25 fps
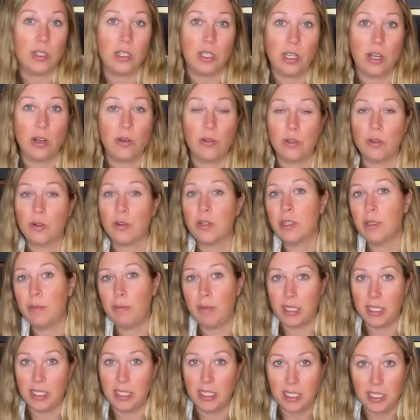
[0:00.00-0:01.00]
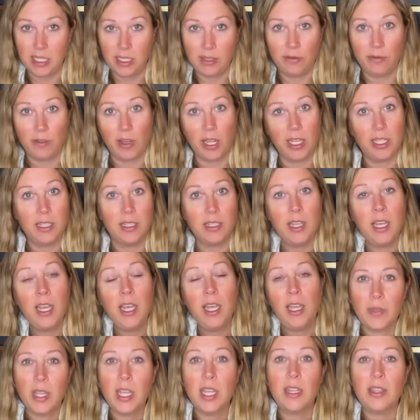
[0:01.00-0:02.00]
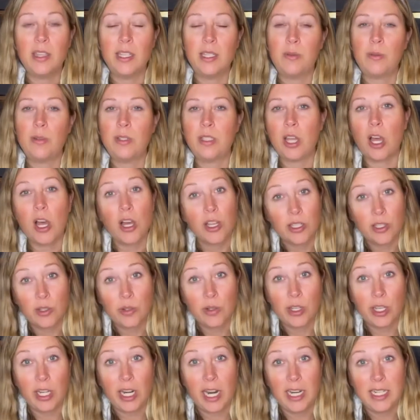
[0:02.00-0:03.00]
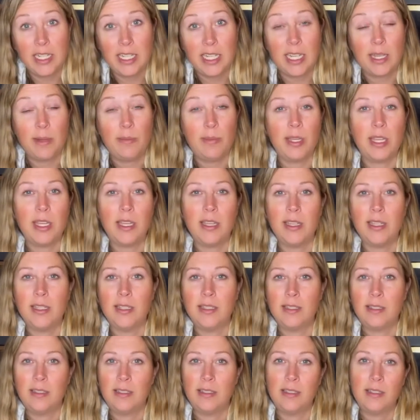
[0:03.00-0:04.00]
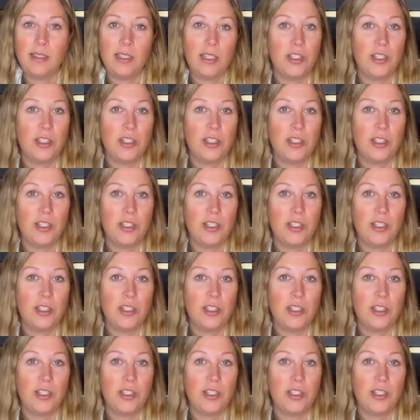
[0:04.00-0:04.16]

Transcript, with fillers: go toward the P C T fund. This was also a good idea because,